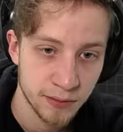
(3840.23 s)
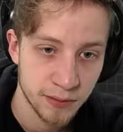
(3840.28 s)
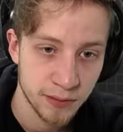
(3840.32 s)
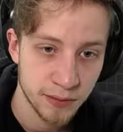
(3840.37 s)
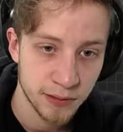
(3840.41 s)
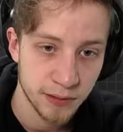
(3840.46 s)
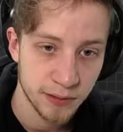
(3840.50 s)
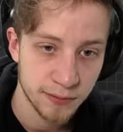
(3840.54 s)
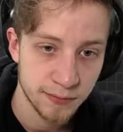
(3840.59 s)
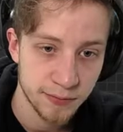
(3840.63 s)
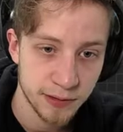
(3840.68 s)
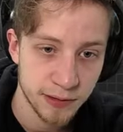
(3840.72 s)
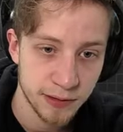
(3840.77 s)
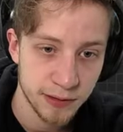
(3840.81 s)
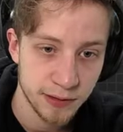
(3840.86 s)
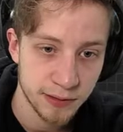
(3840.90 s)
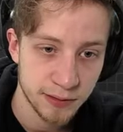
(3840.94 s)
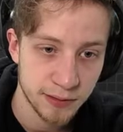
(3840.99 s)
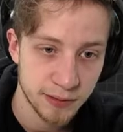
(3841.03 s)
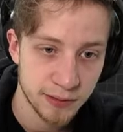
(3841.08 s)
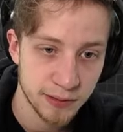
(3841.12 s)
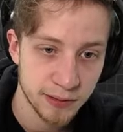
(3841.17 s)
If
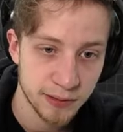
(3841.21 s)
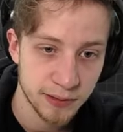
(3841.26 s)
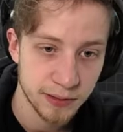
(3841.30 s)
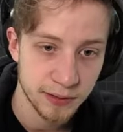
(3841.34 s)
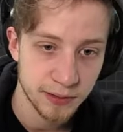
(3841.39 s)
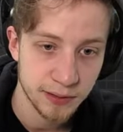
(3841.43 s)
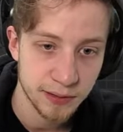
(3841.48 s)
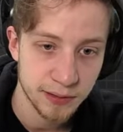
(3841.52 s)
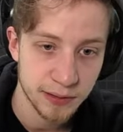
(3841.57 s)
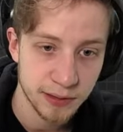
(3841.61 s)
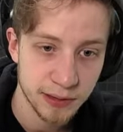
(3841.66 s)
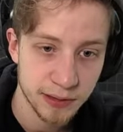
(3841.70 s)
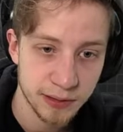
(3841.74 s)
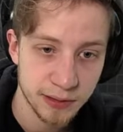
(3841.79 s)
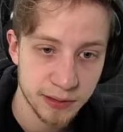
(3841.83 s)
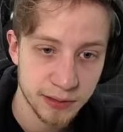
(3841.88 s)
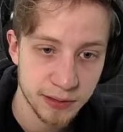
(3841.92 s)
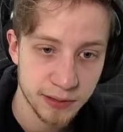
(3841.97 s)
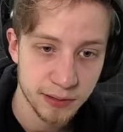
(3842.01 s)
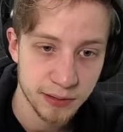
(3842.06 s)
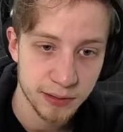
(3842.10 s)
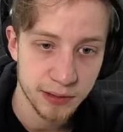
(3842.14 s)
this is
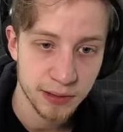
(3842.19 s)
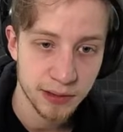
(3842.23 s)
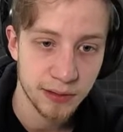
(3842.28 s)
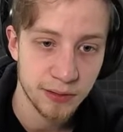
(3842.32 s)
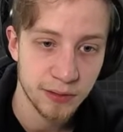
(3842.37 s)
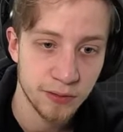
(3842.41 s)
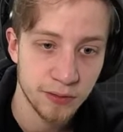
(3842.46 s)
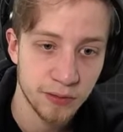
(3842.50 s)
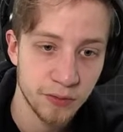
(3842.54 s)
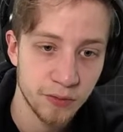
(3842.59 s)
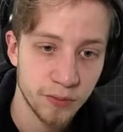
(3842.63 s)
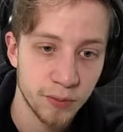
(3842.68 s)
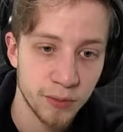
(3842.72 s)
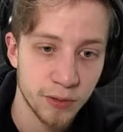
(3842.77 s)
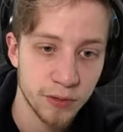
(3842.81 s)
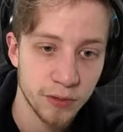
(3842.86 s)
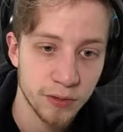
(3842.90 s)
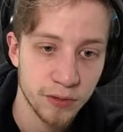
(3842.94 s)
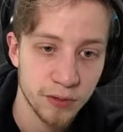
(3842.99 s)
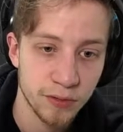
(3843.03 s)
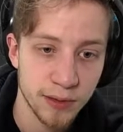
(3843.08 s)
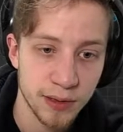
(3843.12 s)
greater than
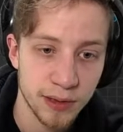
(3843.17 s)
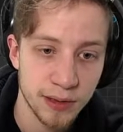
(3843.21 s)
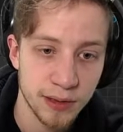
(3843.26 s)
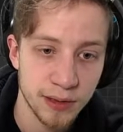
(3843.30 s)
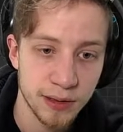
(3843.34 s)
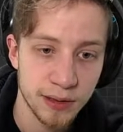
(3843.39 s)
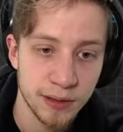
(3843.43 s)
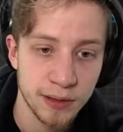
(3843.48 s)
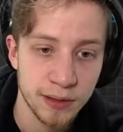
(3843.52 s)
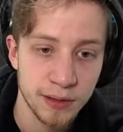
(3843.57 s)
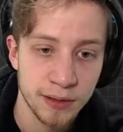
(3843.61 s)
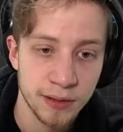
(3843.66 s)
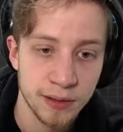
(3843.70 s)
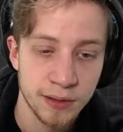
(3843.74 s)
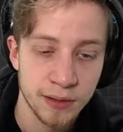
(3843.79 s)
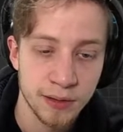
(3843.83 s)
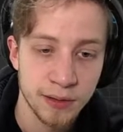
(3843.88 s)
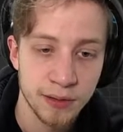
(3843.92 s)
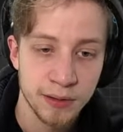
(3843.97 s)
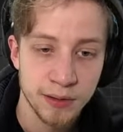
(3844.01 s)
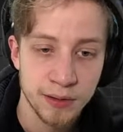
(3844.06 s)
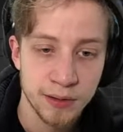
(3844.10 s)
0.1,
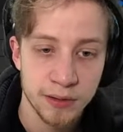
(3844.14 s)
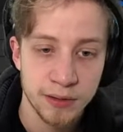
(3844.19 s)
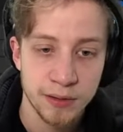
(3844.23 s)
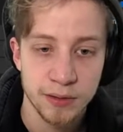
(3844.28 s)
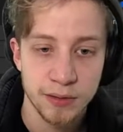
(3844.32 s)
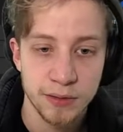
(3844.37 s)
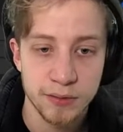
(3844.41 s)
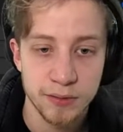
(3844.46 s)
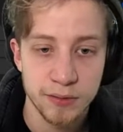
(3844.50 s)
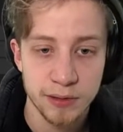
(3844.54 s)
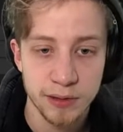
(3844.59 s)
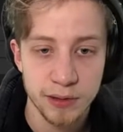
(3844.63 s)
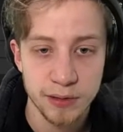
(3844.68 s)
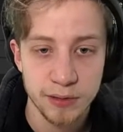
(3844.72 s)
you can